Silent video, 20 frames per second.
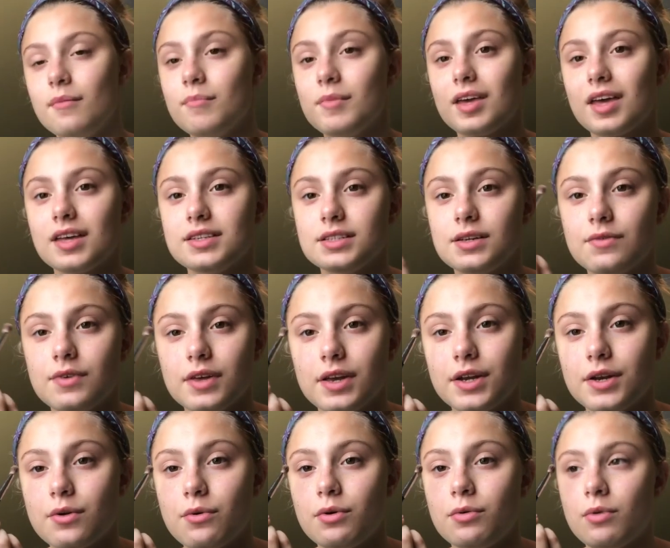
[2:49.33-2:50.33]
because I feel
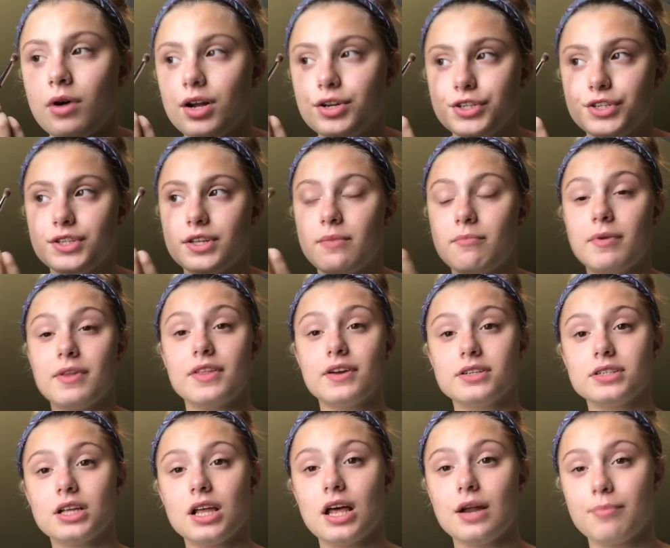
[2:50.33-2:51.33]
like no one watches them, but
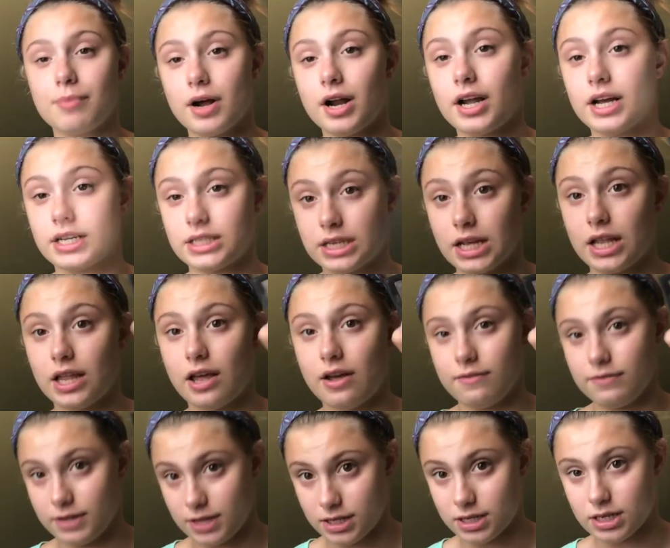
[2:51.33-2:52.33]
there's a lot of products I love.
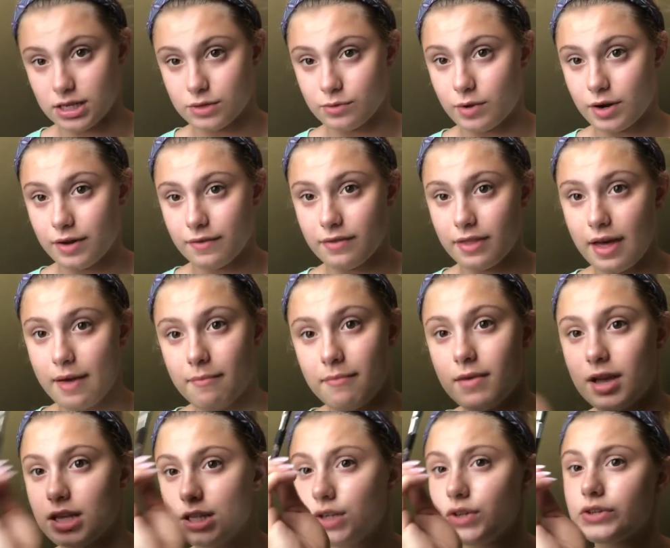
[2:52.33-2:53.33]
This is one of them.
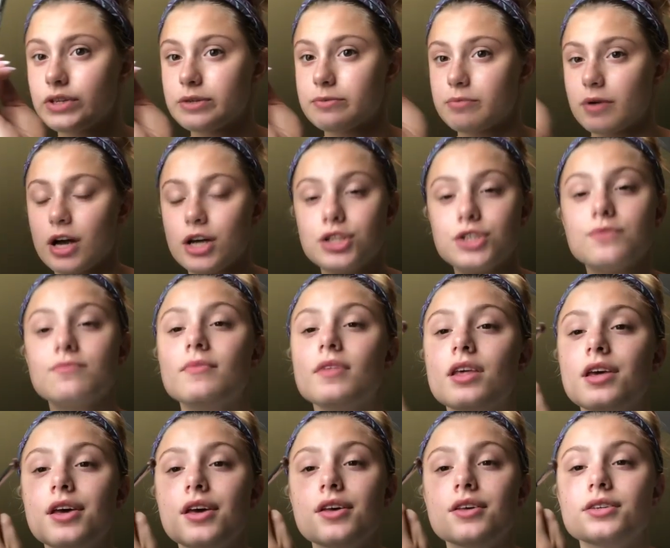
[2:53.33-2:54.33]
So this is brush.
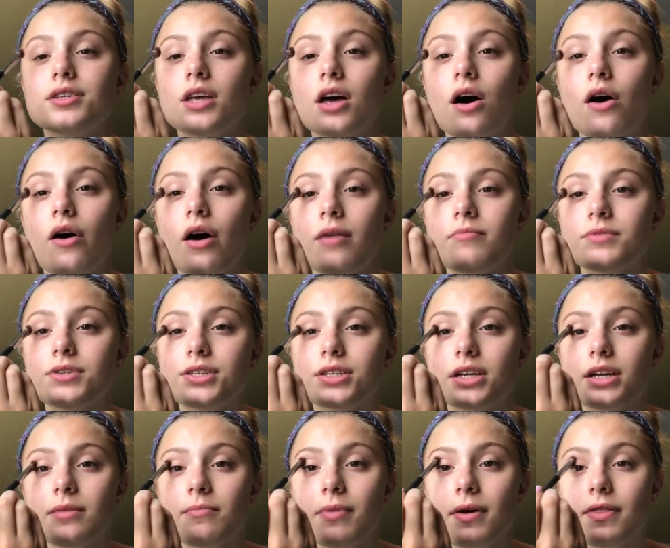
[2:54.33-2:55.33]
So I'm just
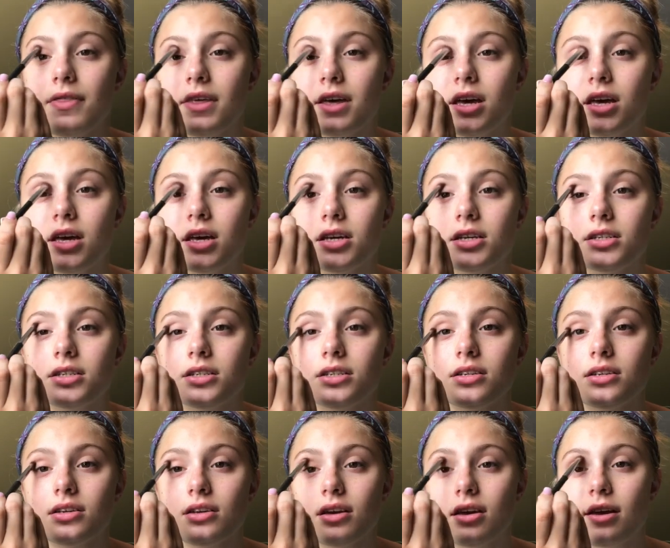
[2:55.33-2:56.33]
gonna put
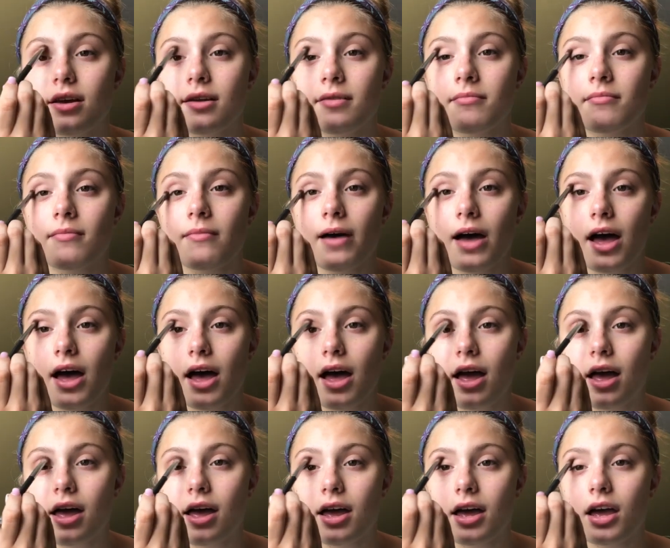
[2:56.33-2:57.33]
this in
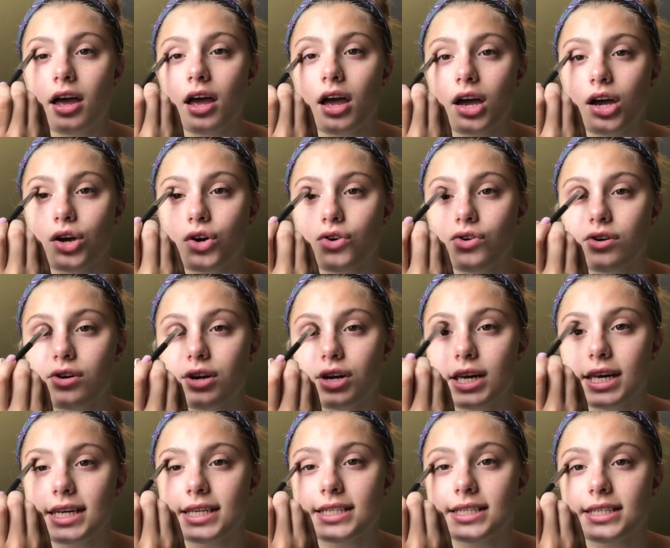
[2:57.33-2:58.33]
my
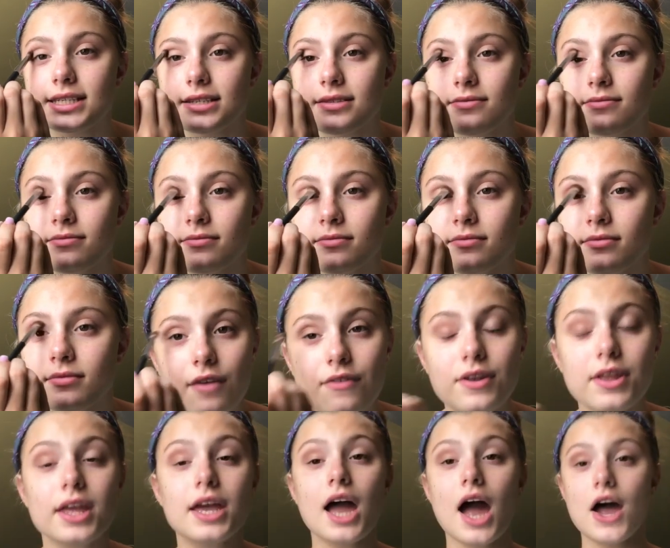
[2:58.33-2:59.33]
crease. I
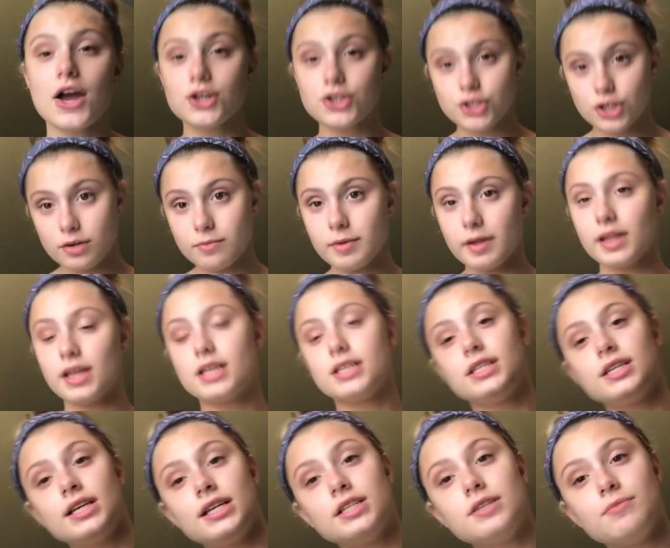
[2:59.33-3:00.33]
feel like I should be
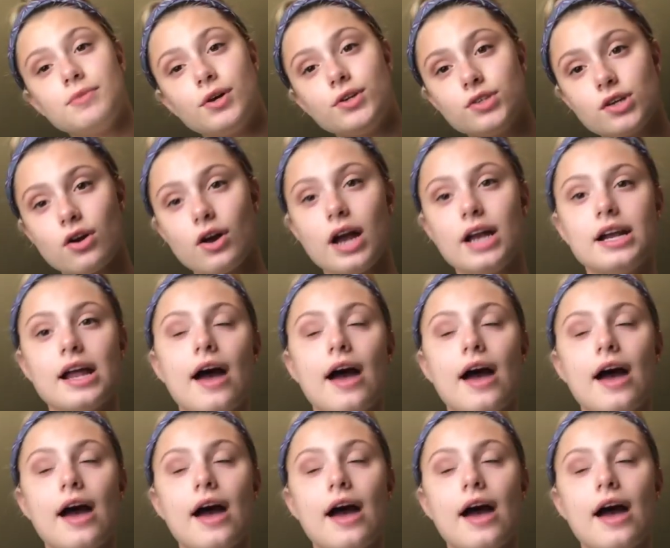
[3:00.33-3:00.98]
listening to music right